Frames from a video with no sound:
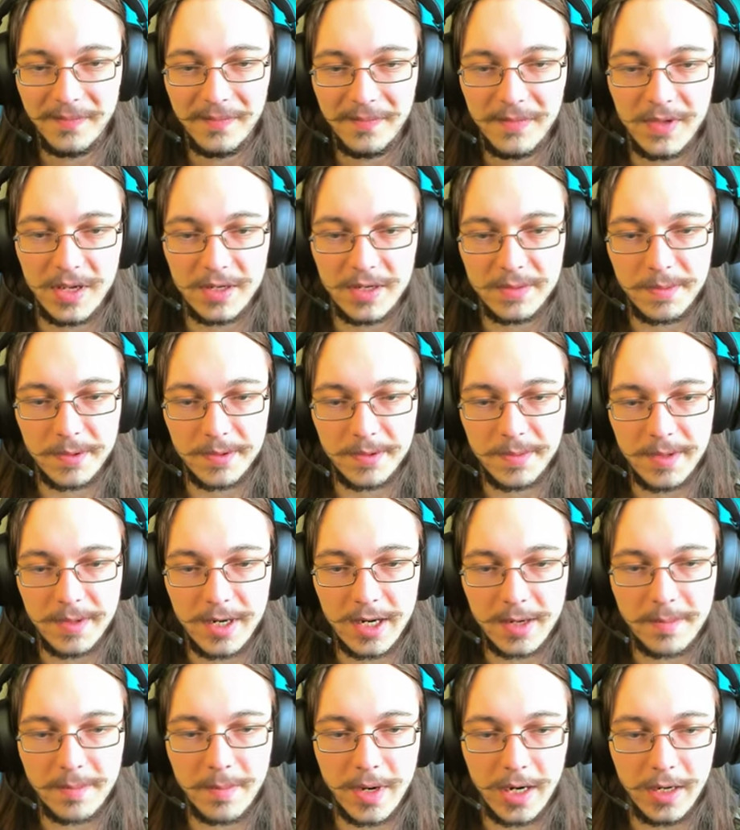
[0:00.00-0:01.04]
That's supposed to be
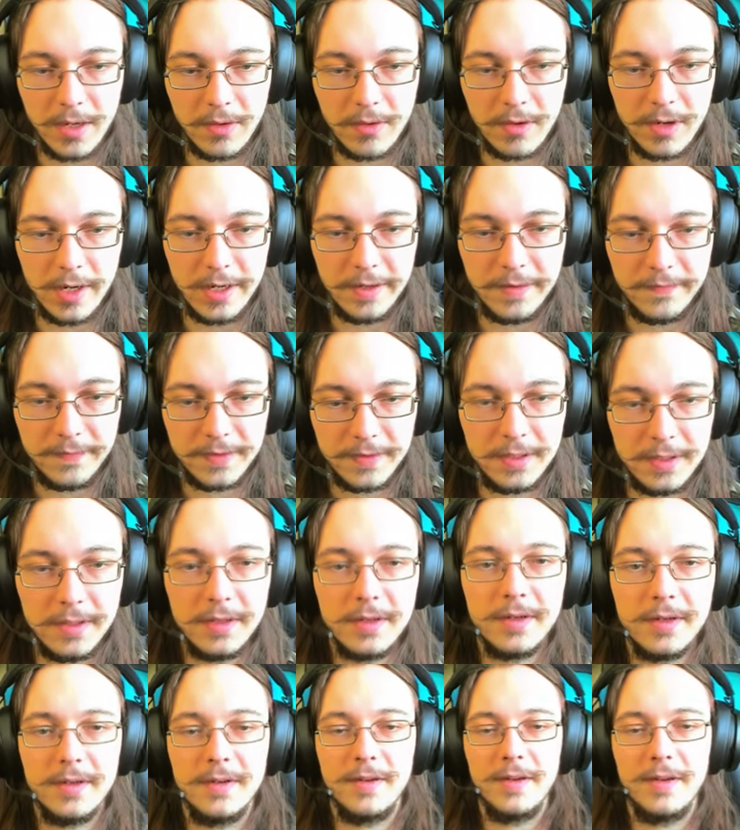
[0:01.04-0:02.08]
like Minecraft.
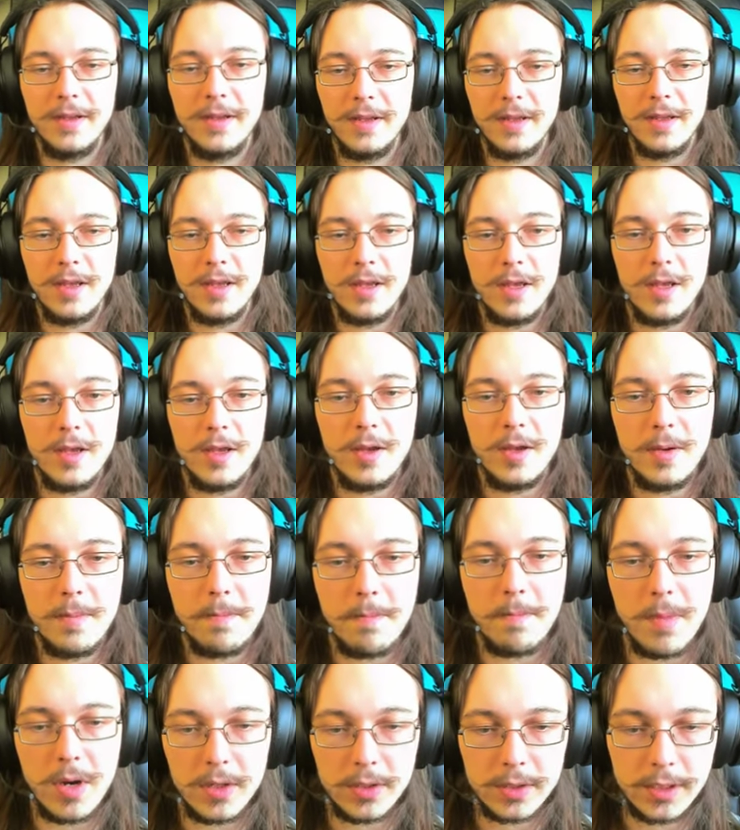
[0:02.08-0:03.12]

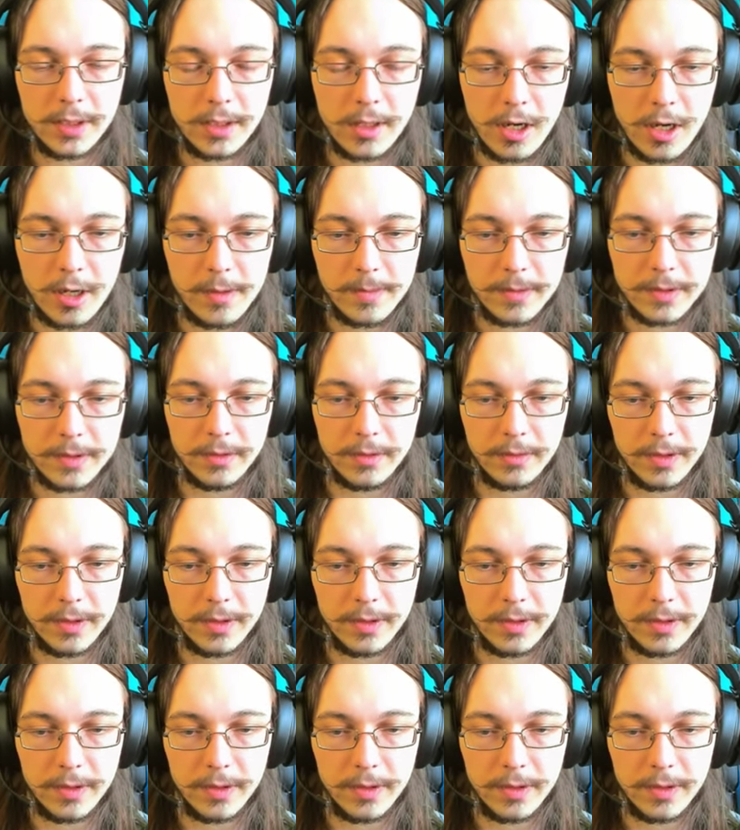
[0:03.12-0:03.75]
Mossy cobblestone.